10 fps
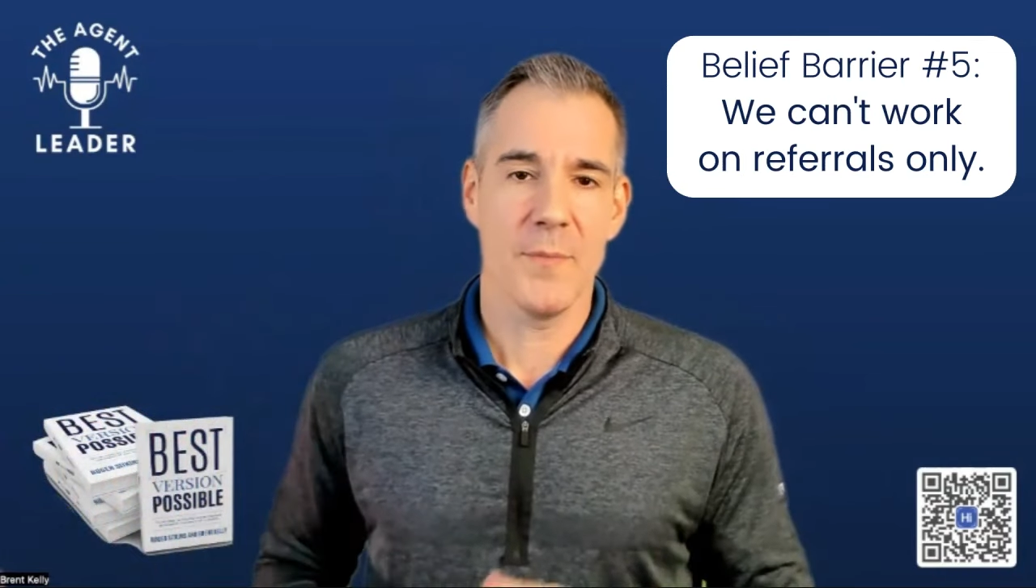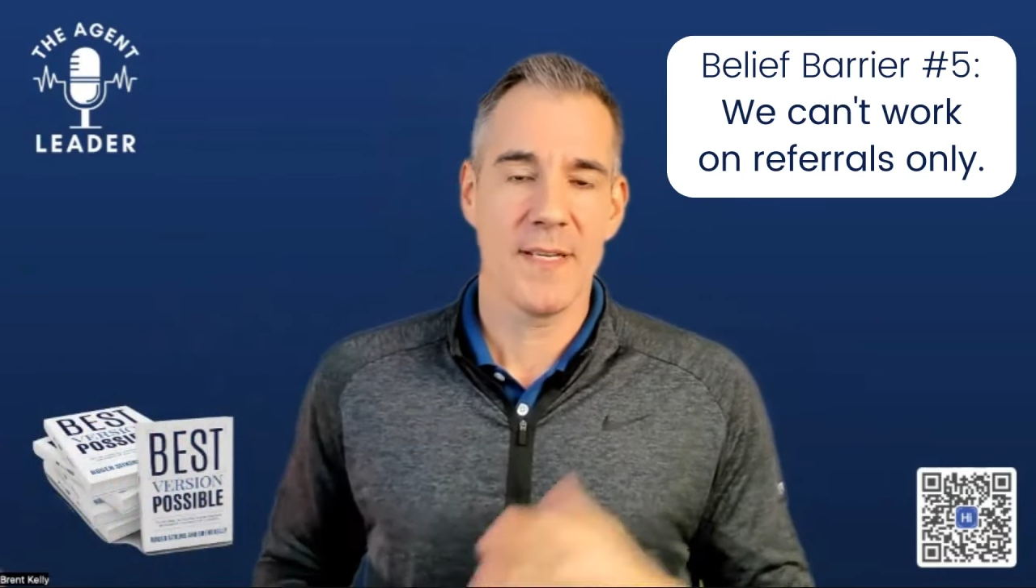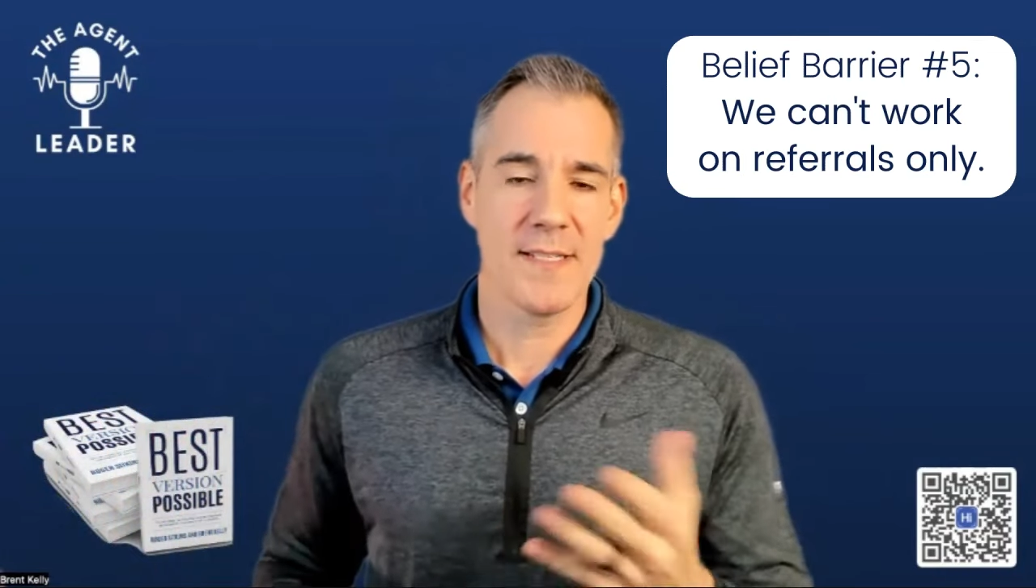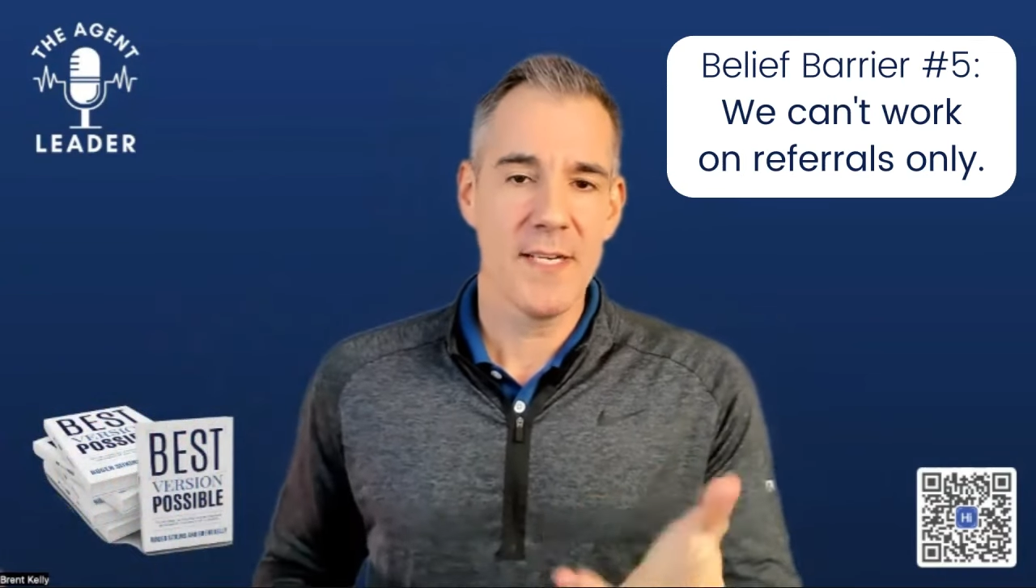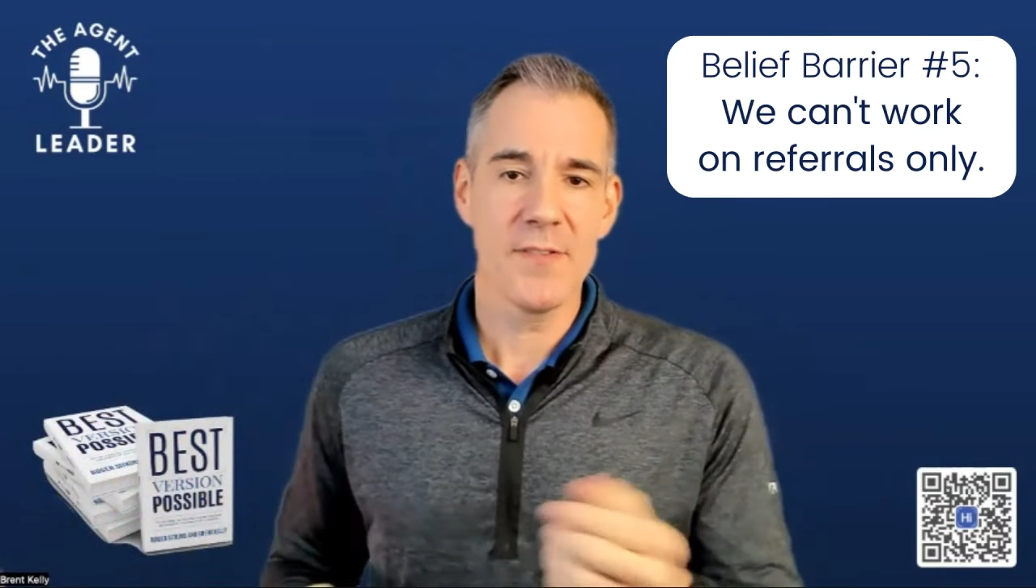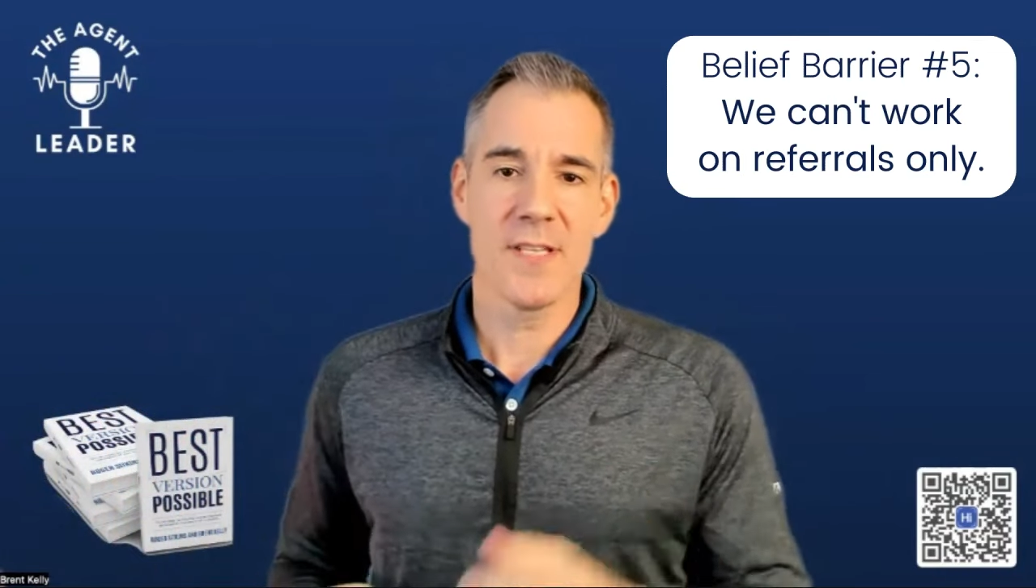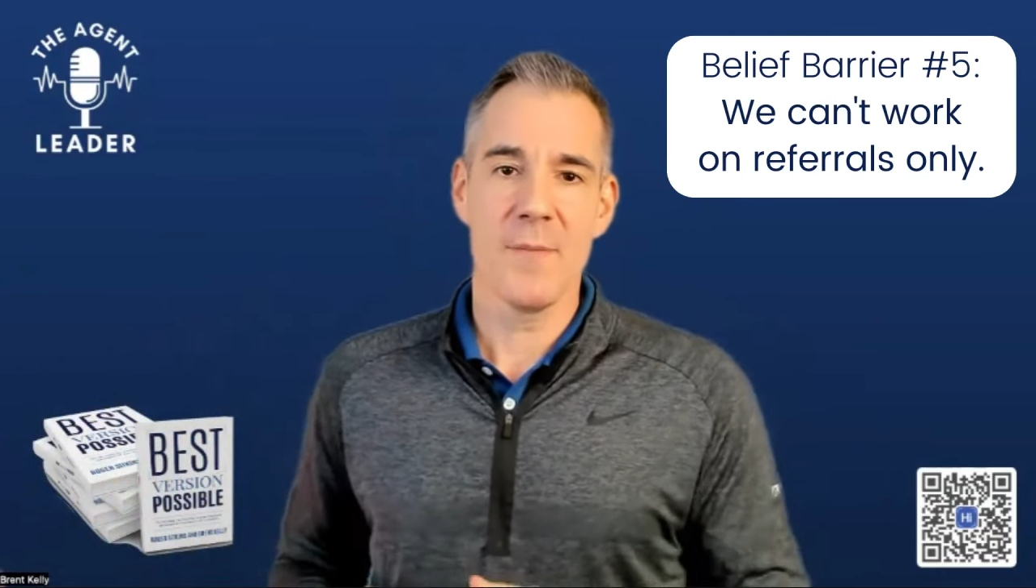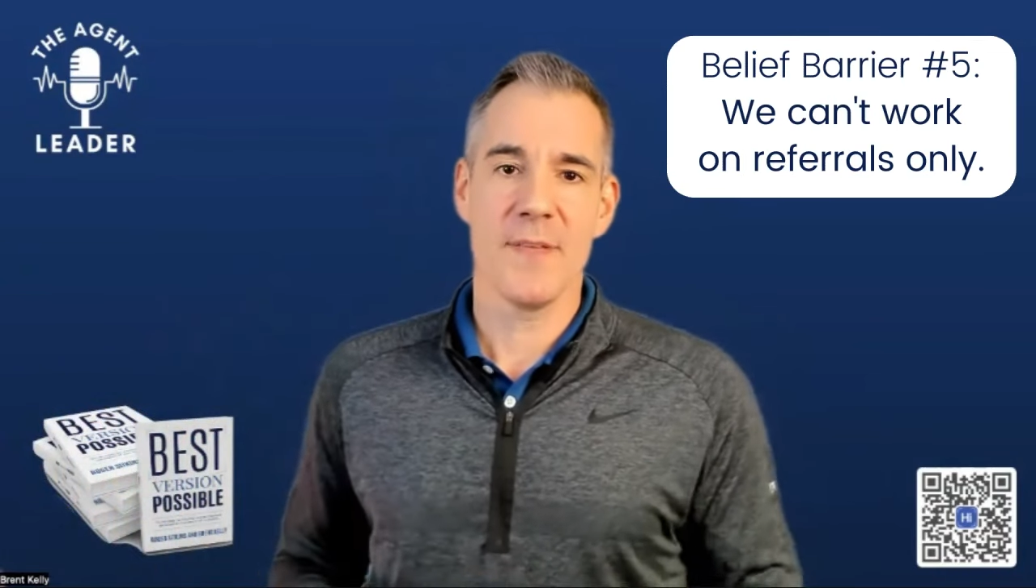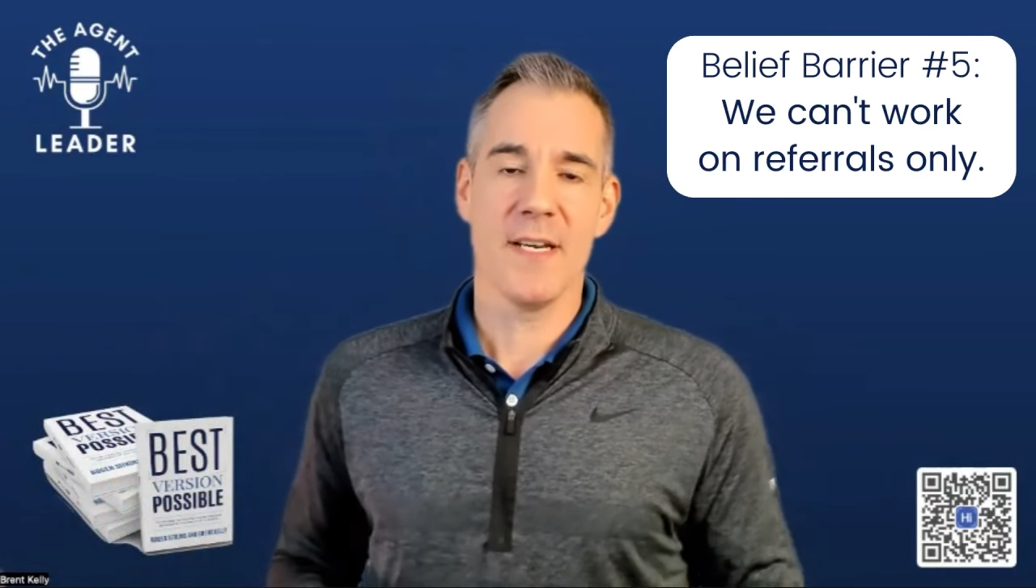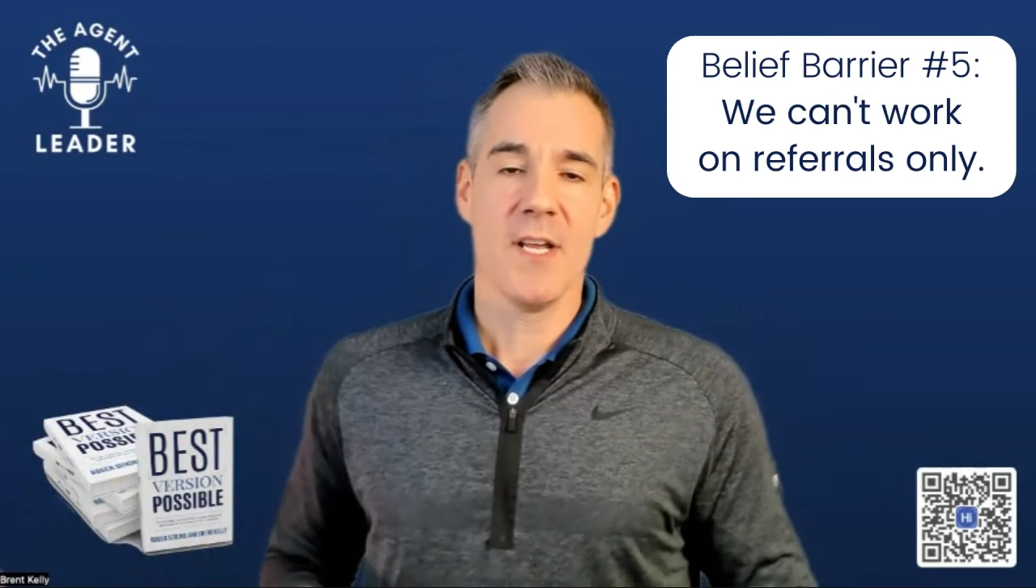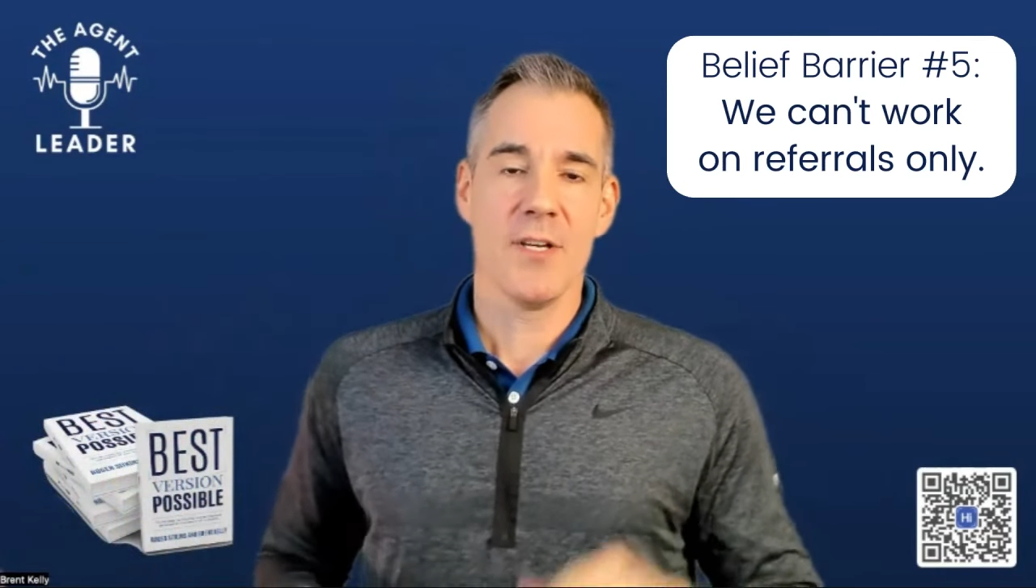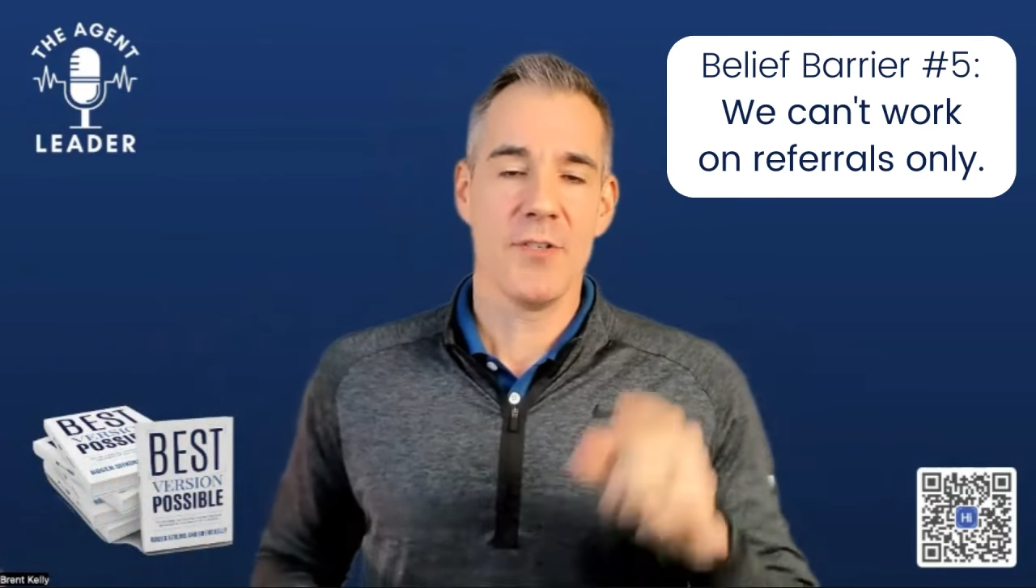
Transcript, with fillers: Because here's something.